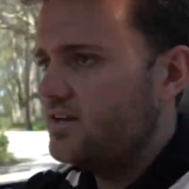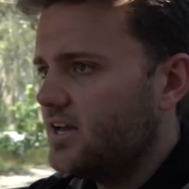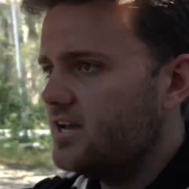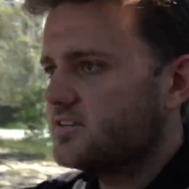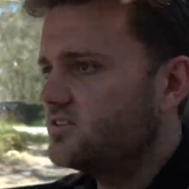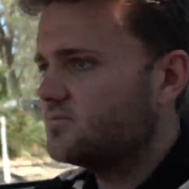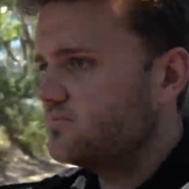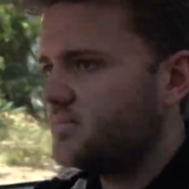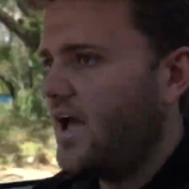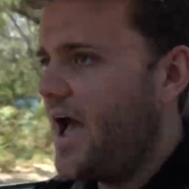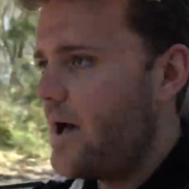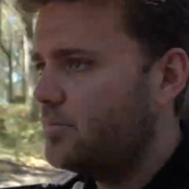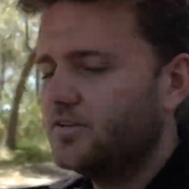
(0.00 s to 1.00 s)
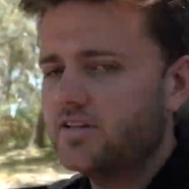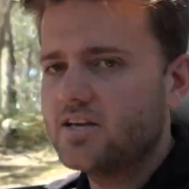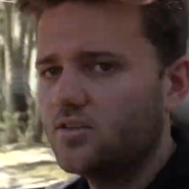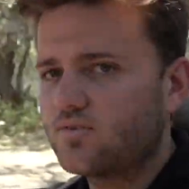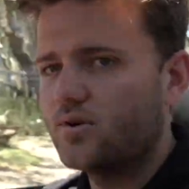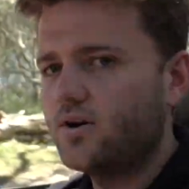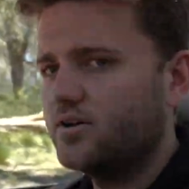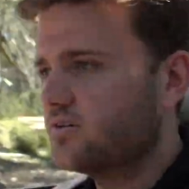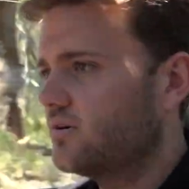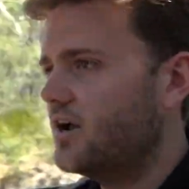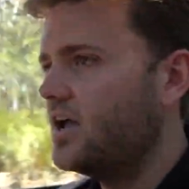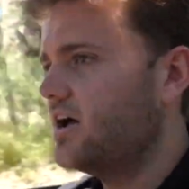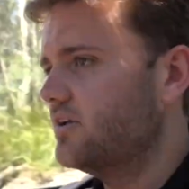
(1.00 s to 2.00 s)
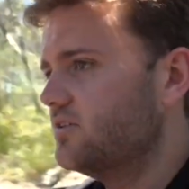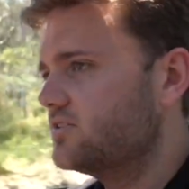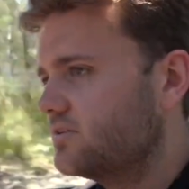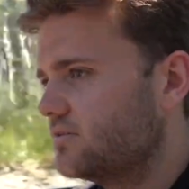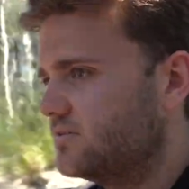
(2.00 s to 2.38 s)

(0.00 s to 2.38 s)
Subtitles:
it's happily thrown around.